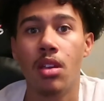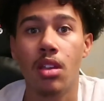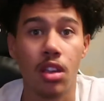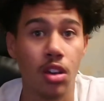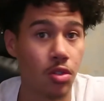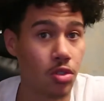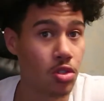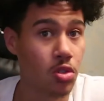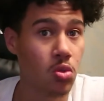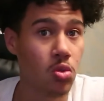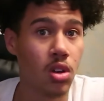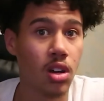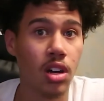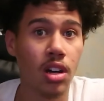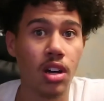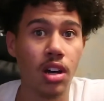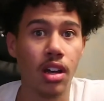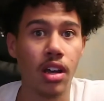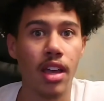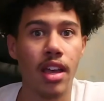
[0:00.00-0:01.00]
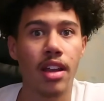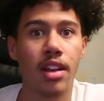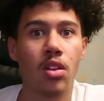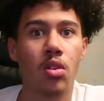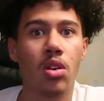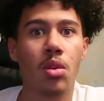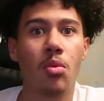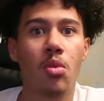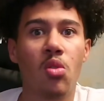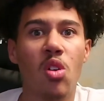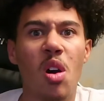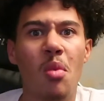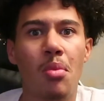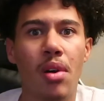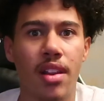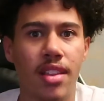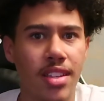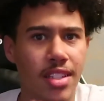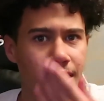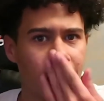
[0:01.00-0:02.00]
It'll do good, and don't get me wrong,
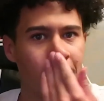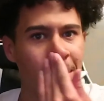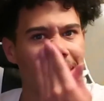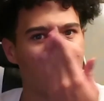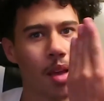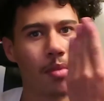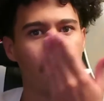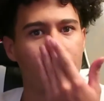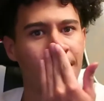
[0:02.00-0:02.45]
but at the same time,